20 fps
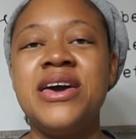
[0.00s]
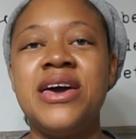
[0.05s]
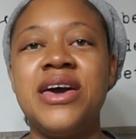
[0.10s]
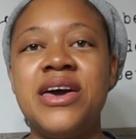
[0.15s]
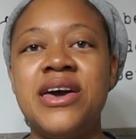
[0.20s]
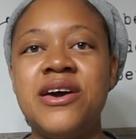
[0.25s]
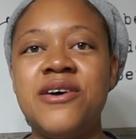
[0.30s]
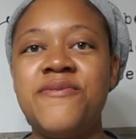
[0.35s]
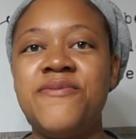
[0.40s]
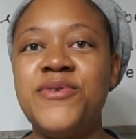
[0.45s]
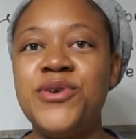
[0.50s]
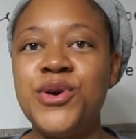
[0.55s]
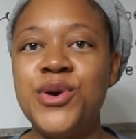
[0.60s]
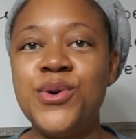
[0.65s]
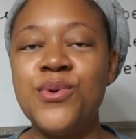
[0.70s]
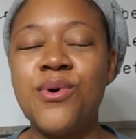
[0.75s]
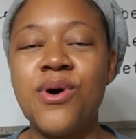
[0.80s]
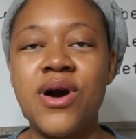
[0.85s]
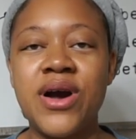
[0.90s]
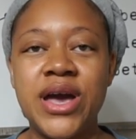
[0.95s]
If
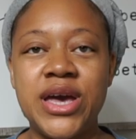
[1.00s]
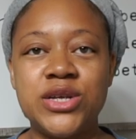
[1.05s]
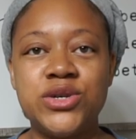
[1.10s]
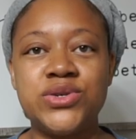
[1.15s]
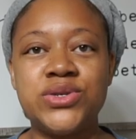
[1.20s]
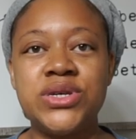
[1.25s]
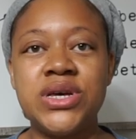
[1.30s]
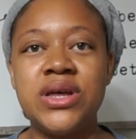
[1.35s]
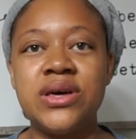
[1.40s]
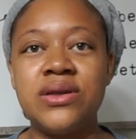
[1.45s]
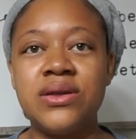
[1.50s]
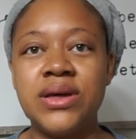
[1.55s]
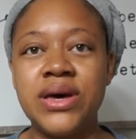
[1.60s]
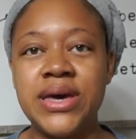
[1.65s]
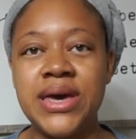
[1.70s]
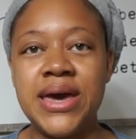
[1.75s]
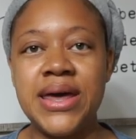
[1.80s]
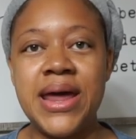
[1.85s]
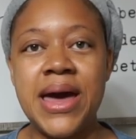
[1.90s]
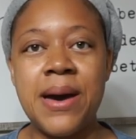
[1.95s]
you are interested in
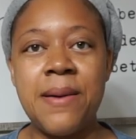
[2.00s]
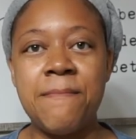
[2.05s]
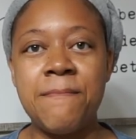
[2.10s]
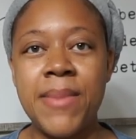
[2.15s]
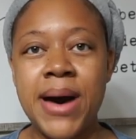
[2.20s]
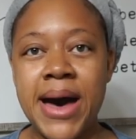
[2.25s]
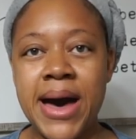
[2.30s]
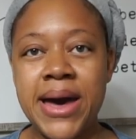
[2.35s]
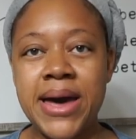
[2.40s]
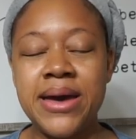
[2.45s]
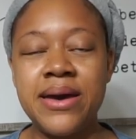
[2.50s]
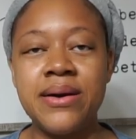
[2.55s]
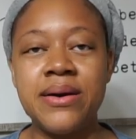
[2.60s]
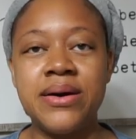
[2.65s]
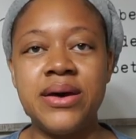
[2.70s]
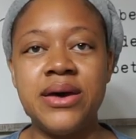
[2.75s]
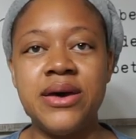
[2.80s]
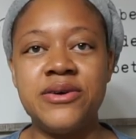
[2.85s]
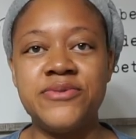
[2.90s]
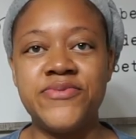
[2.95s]
looking at my
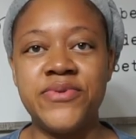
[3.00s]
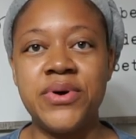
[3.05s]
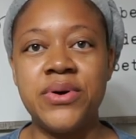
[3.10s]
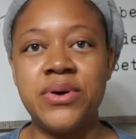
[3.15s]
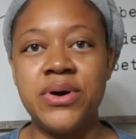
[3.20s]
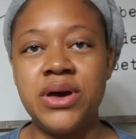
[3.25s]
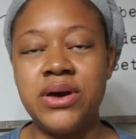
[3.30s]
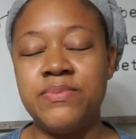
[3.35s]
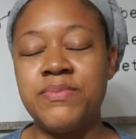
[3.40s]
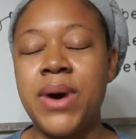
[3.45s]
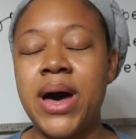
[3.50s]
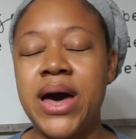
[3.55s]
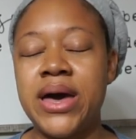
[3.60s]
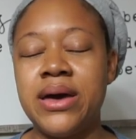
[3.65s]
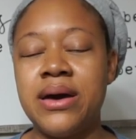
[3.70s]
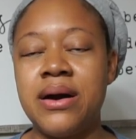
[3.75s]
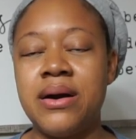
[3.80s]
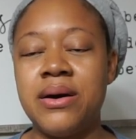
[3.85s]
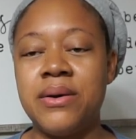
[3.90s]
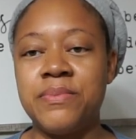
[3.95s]
info in
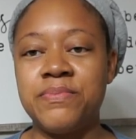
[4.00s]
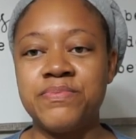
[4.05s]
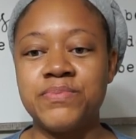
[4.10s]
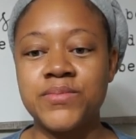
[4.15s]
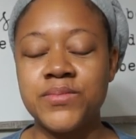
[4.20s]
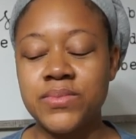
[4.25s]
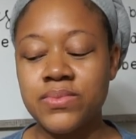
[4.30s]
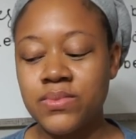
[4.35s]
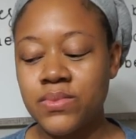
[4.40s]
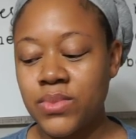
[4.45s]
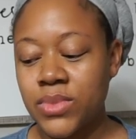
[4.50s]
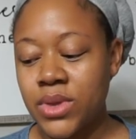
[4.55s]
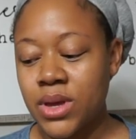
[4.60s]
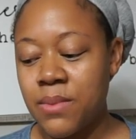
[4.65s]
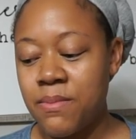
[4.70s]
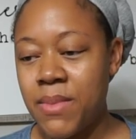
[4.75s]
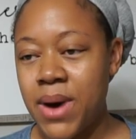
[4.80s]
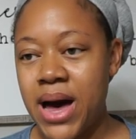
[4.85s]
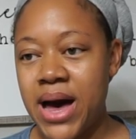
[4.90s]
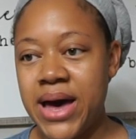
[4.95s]
my um
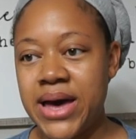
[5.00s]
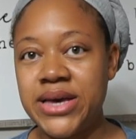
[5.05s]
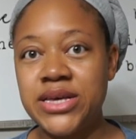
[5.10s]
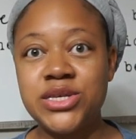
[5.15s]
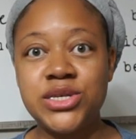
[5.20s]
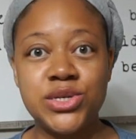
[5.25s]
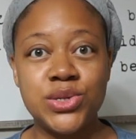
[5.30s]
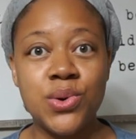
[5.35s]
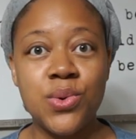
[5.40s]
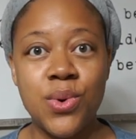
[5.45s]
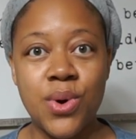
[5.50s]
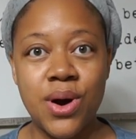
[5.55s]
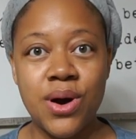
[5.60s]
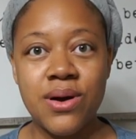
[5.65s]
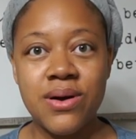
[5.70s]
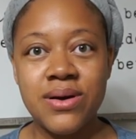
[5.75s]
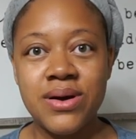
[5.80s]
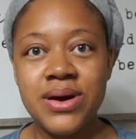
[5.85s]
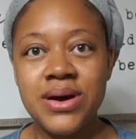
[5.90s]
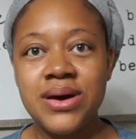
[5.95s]
my
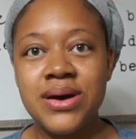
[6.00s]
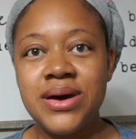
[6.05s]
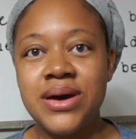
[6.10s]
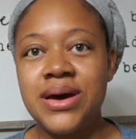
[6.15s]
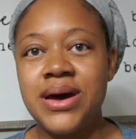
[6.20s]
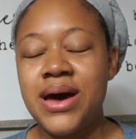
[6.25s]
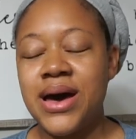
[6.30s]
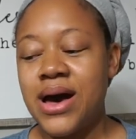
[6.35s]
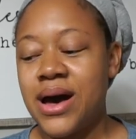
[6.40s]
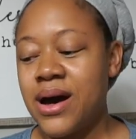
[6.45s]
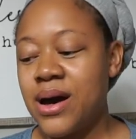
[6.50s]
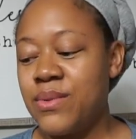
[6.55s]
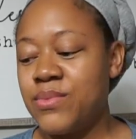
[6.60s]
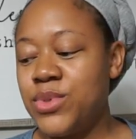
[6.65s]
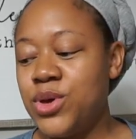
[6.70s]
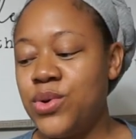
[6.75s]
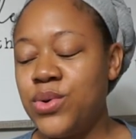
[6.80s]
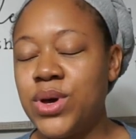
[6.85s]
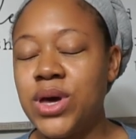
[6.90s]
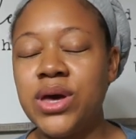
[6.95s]
store,
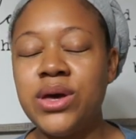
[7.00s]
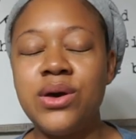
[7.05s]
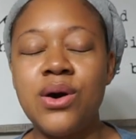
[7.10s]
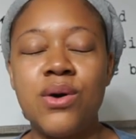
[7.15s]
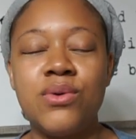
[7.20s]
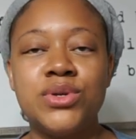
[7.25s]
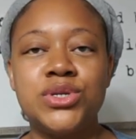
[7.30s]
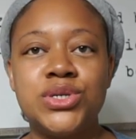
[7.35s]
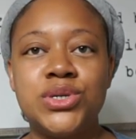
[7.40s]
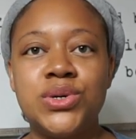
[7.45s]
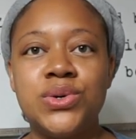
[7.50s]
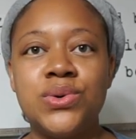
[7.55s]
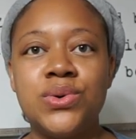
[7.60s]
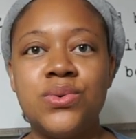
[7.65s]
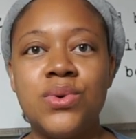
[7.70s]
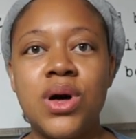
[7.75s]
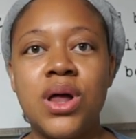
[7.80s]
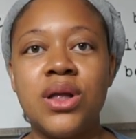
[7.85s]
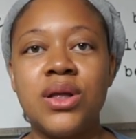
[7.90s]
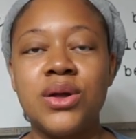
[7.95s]
um, you can go to
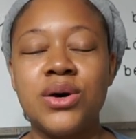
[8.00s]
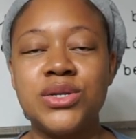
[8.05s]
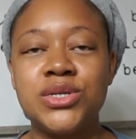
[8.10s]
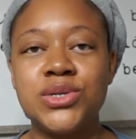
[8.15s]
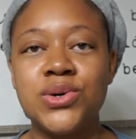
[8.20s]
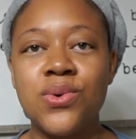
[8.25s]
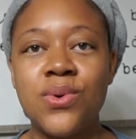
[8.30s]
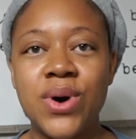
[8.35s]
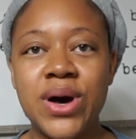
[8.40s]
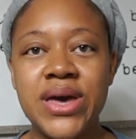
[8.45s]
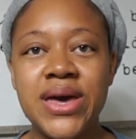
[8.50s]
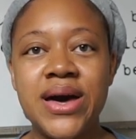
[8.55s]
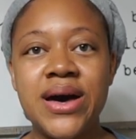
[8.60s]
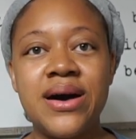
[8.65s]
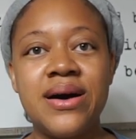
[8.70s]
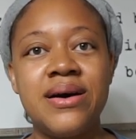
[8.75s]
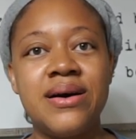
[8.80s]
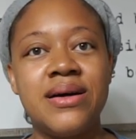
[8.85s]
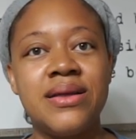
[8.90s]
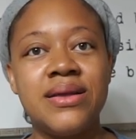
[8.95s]

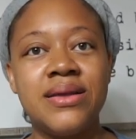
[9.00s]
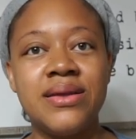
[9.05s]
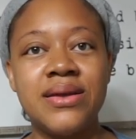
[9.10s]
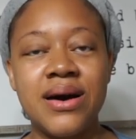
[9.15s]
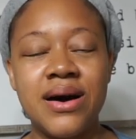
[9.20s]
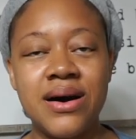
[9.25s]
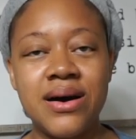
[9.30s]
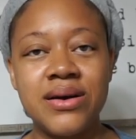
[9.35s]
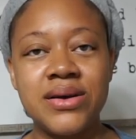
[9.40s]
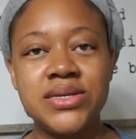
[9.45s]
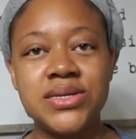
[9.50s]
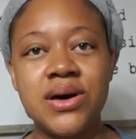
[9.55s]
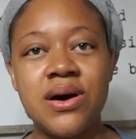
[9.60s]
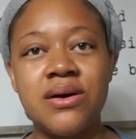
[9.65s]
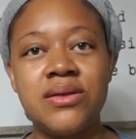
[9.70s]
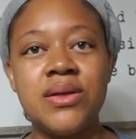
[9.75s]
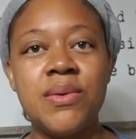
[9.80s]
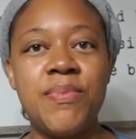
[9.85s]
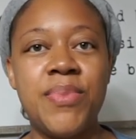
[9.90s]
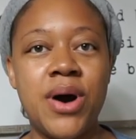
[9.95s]
Latoya Lux
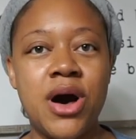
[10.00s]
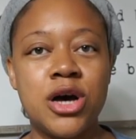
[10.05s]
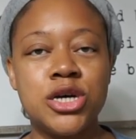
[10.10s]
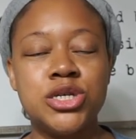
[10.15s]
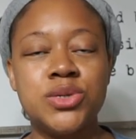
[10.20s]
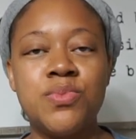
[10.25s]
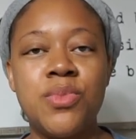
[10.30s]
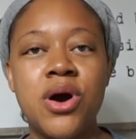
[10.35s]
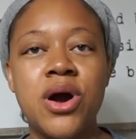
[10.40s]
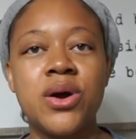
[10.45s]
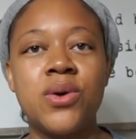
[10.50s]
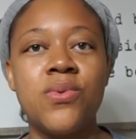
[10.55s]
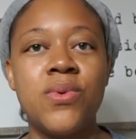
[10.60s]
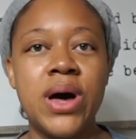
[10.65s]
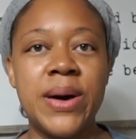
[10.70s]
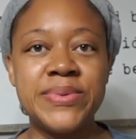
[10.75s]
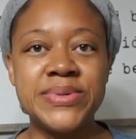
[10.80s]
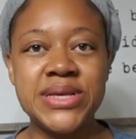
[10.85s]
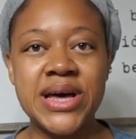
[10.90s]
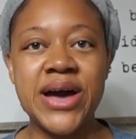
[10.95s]
on the Poshmark
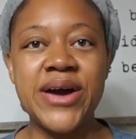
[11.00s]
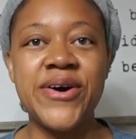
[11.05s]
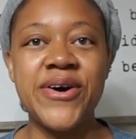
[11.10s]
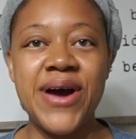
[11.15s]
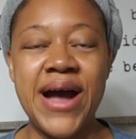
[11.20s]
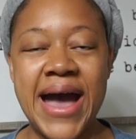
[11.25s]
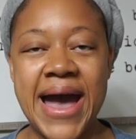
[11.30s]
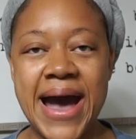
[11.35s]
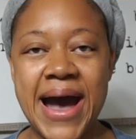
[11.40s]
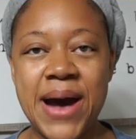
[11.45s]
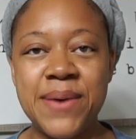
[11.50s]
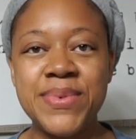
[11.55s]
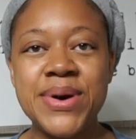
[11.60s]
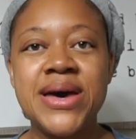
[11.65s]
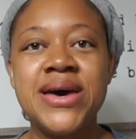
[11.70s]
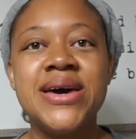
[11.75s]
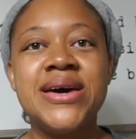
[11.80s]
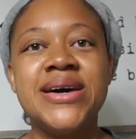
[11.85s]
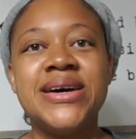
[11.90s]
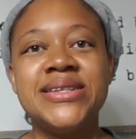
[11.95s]
website or app
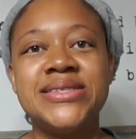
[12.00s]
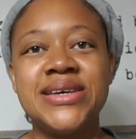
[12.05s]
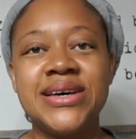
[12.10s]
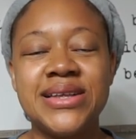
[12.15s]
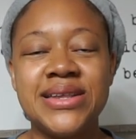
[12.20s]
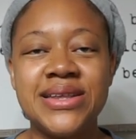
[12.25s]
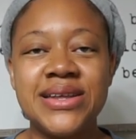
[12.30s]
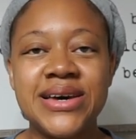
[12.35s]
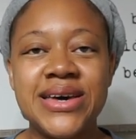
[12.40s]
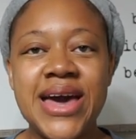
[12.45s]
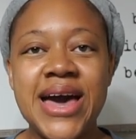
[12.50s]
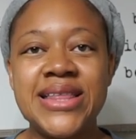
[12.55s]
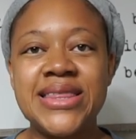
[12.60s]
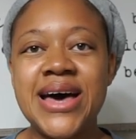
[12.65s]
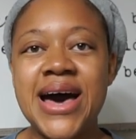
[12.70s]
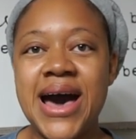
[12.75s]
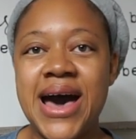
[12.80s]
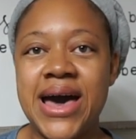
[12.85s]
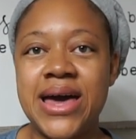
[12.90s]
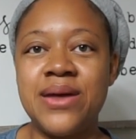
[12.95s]
to look at
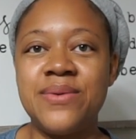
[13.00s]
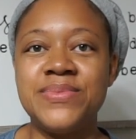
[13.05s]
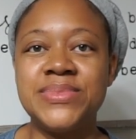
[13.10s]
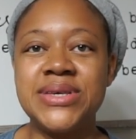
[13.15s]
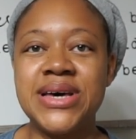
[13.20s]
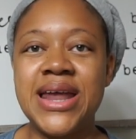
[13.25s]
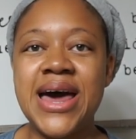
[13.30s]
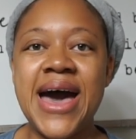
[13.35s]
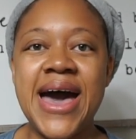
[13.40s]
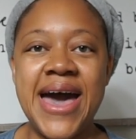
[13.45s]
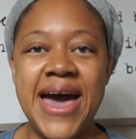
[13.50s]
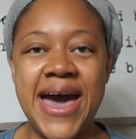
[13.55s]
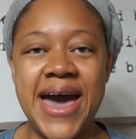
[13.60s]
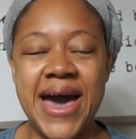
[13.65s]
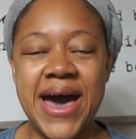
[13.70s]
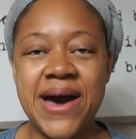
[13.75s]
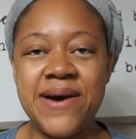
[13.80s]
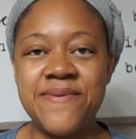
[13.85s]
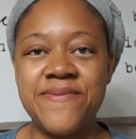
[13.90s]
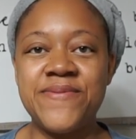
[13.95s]
the items that I
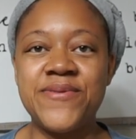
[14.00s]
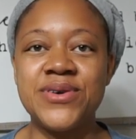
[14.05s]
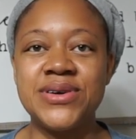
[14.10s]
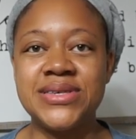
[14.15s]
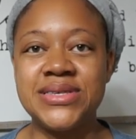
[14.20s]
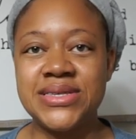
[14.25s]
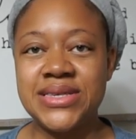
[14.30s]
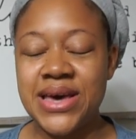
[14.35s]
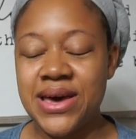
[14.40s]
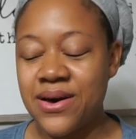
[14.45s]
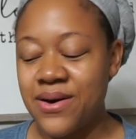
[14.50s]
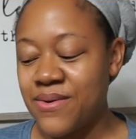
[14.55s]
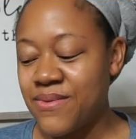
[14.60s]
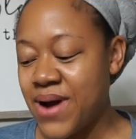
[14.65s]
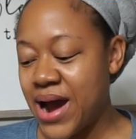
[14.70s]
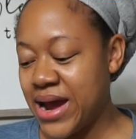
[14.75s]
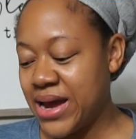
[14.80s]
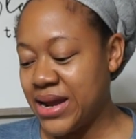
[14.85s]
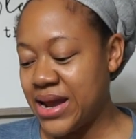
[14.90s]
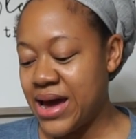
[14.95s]
have for sale
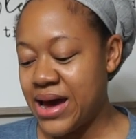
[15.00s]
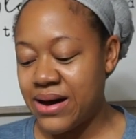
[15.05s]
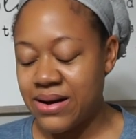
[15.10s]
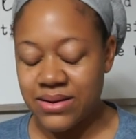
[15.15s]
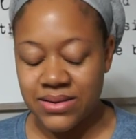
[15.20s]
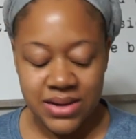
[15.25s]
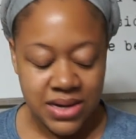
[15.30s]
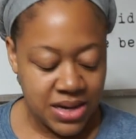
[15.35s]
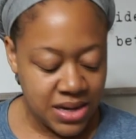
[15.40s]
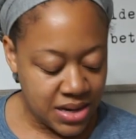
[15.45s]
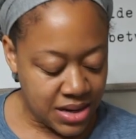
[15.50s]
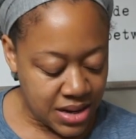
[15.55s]
right now.